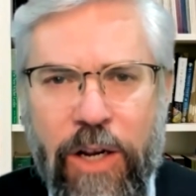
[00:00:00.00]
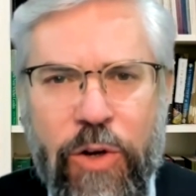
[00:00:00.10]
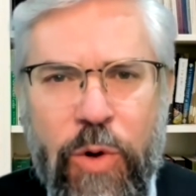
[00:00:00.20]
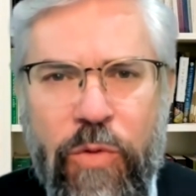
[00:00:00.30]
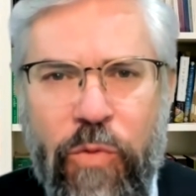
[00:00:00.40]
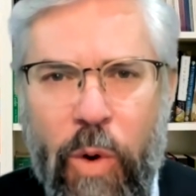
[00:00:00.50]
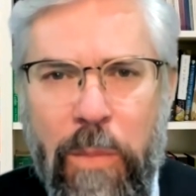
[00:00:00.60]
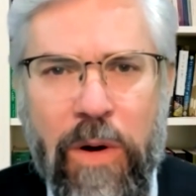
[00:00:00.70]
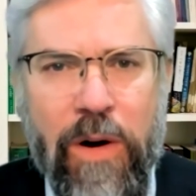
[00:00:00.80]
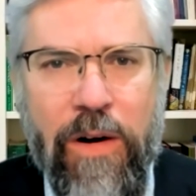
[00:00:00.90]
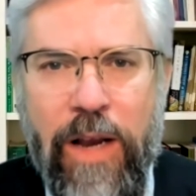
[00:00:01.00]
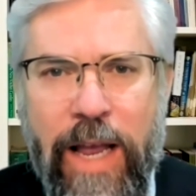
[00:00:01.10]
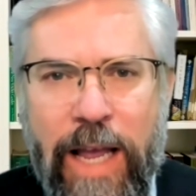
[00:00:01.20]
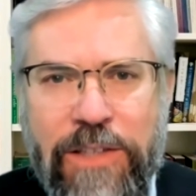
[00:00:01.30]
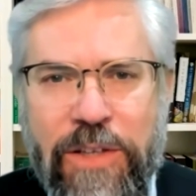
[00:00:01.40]
Two yeah. former
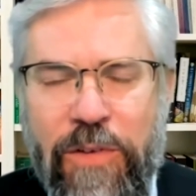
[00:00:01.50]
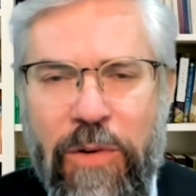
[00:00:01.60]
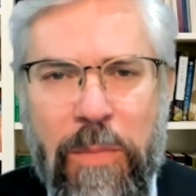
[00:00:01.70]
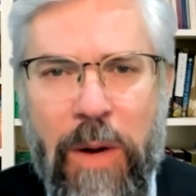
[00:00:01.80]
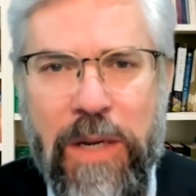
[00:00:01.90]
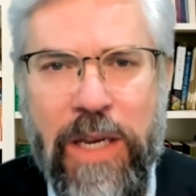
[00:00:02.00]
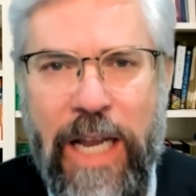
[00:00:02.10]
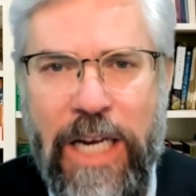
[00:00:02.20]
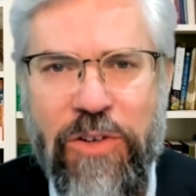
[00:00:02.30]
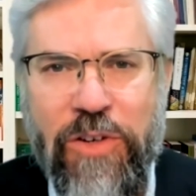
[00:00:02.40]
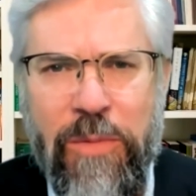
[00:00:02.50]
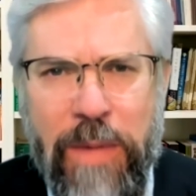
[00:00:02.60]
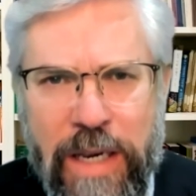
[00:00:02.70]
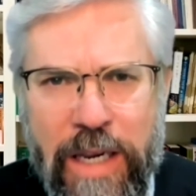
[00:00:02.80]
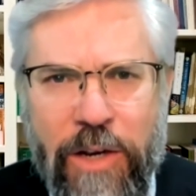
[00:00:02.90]
heads of the Republican National
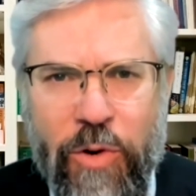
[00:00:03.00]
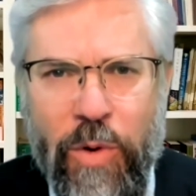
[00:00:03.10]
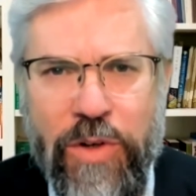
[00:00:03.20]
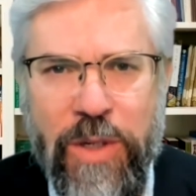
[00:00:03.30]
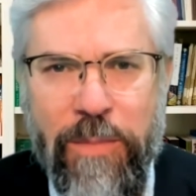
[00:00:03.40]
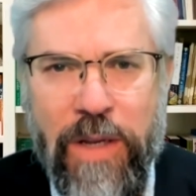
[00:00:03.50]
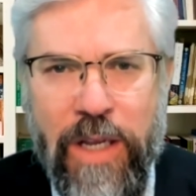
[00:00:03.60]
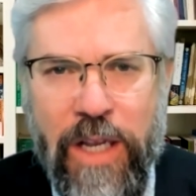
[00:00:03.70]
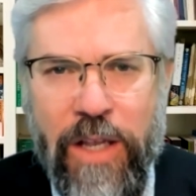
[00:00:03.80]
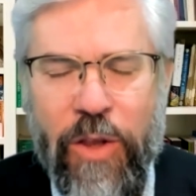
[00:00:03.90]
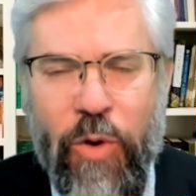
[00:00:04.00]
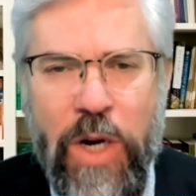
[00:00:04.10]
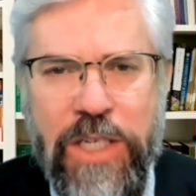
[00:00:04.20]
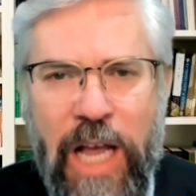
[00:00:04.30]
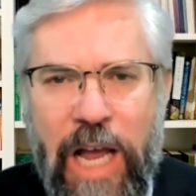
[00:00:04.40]
Committee endorse him. The yeah,
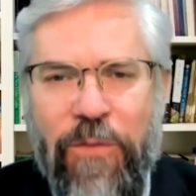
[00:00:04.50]
question well, I have